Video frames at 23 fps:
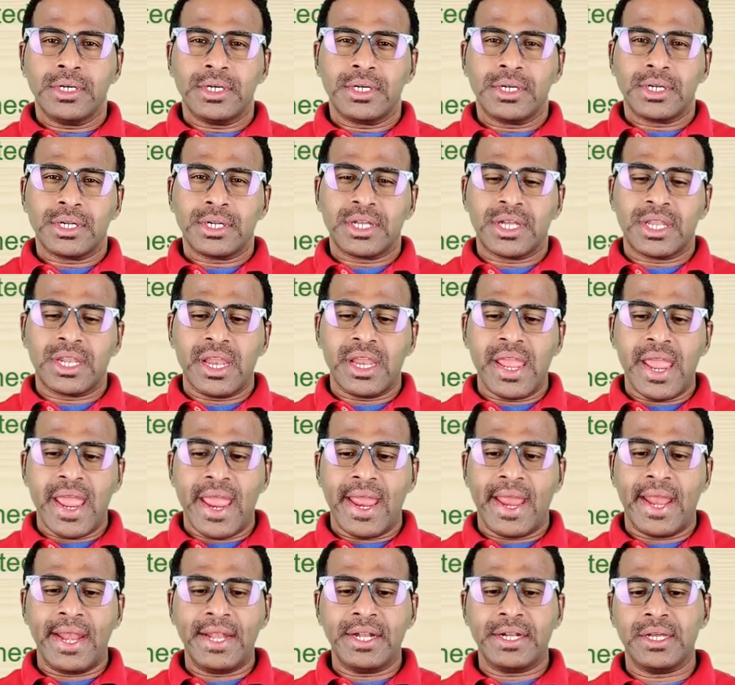
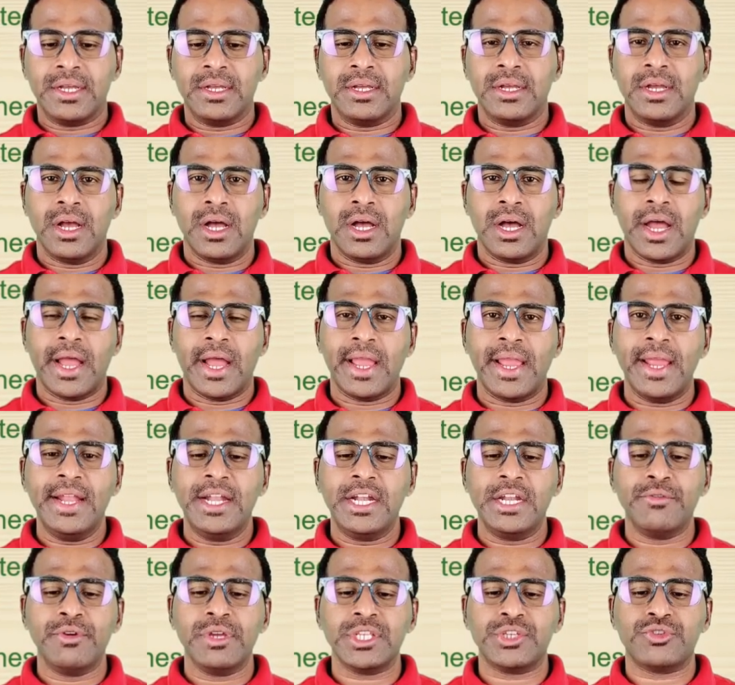create
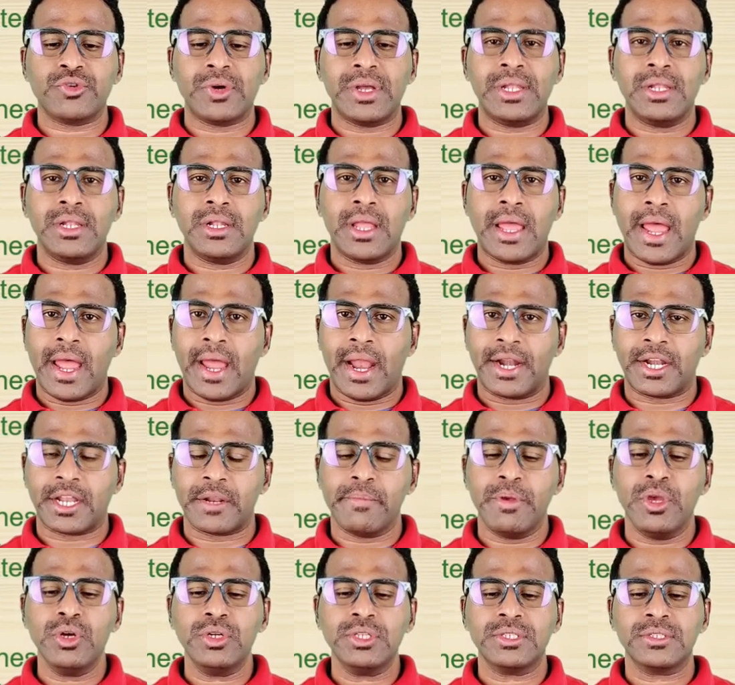individual
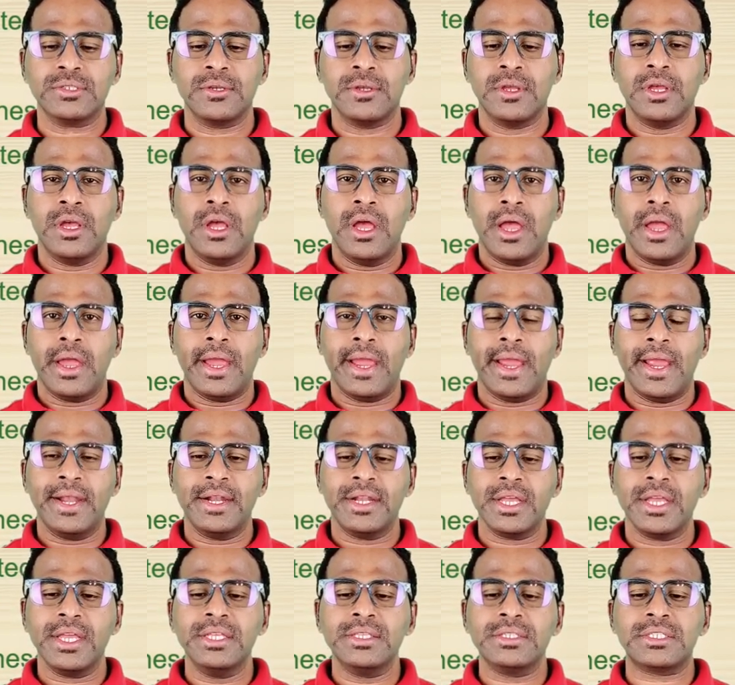attributes and
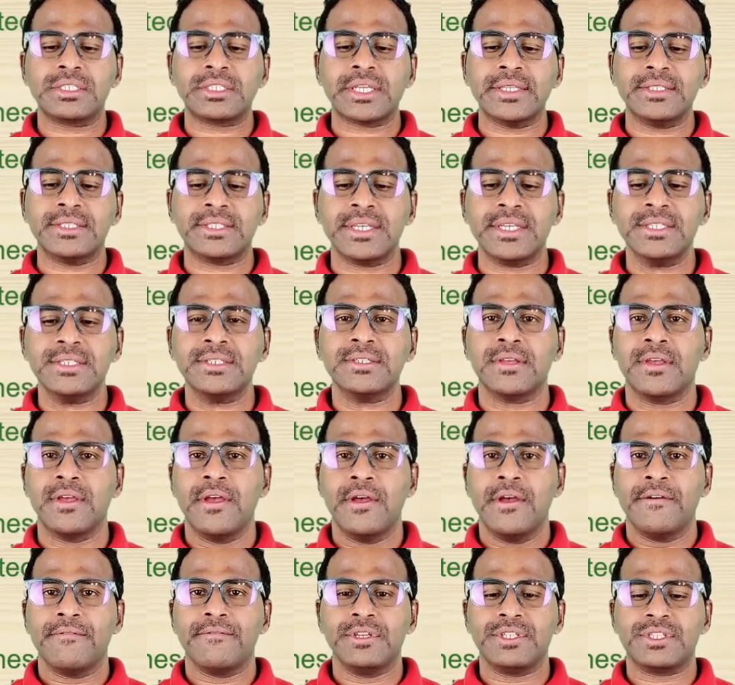instances
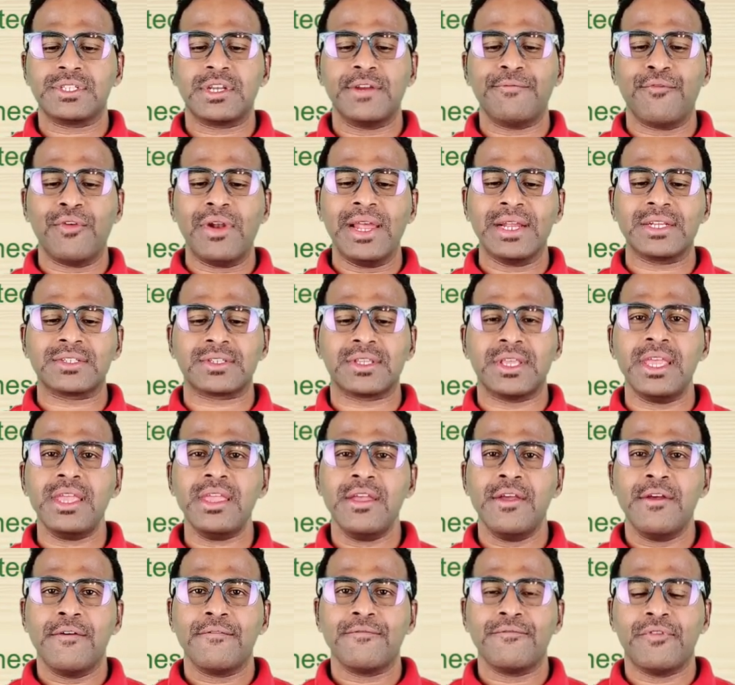which reflects the
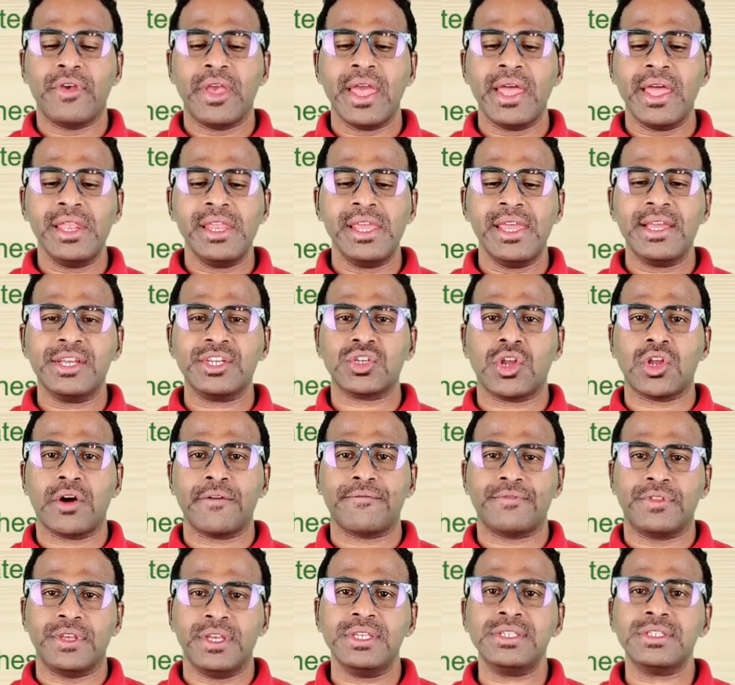variation of
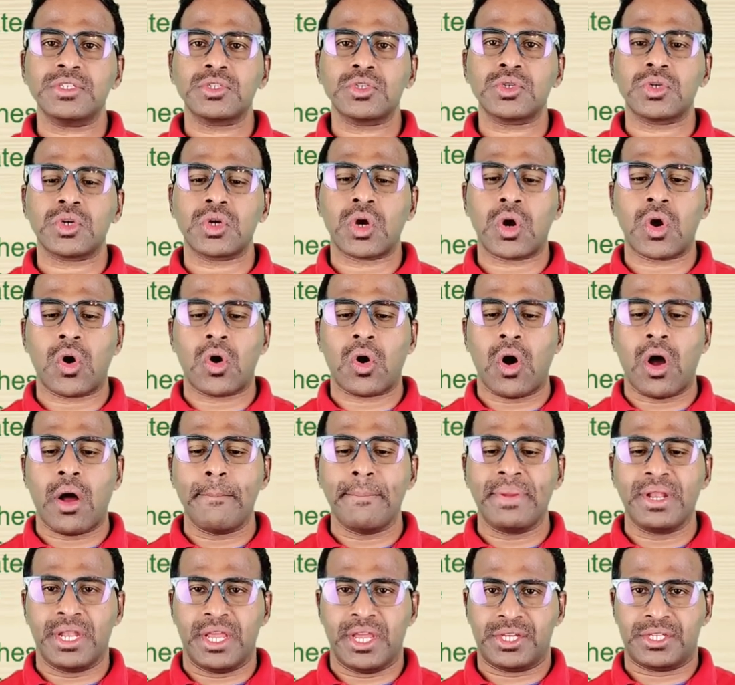these
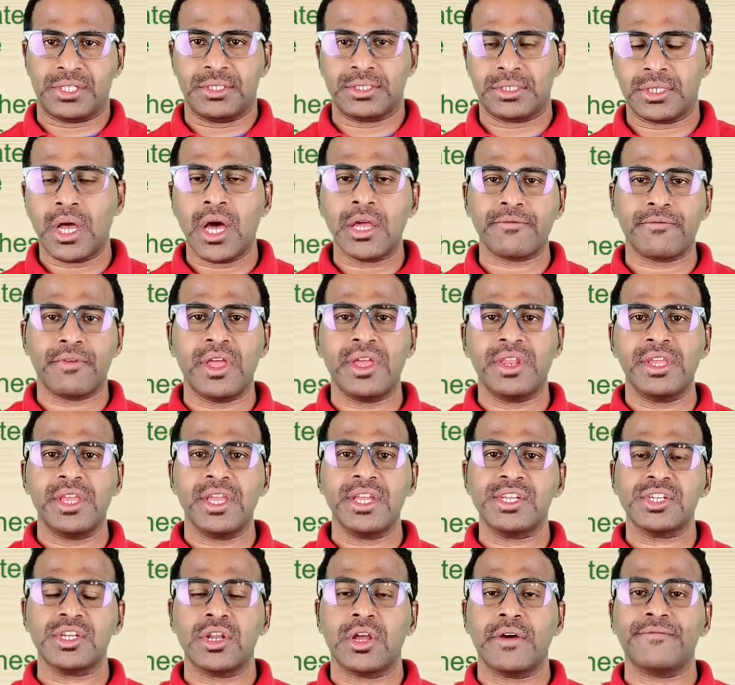combinations or
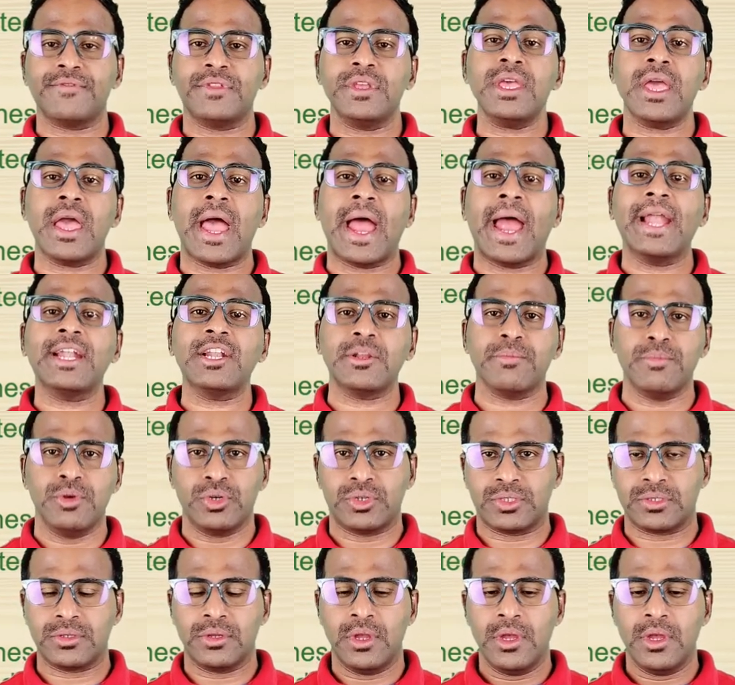variation of the attributes.